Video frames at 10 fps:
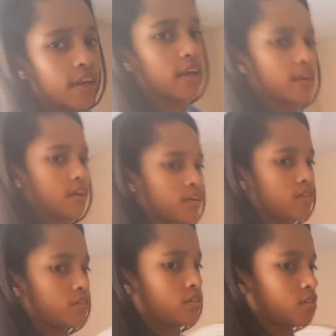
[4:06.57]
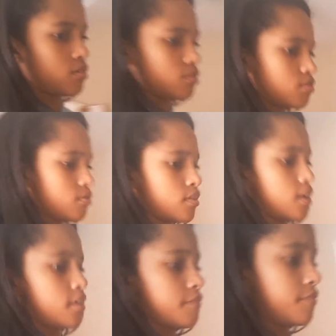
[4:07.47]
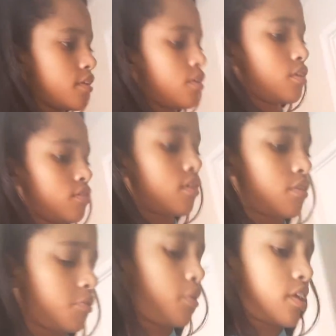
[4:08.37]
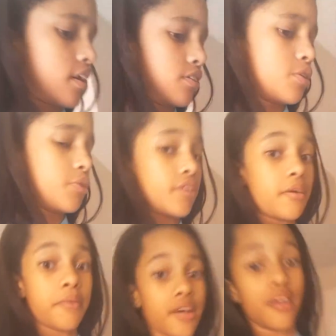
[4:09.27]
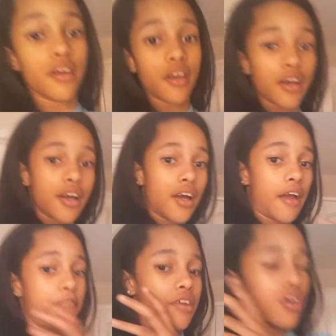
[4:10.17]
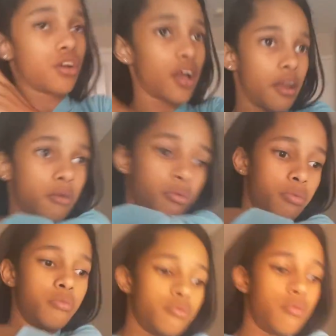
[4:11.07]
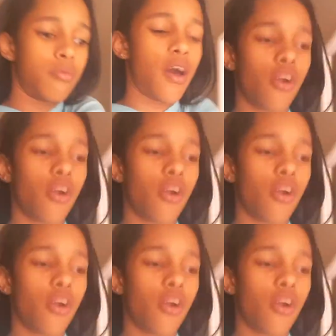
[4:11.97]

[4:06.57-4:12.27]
and I figured I don't know what that has to do with it, but I figured I I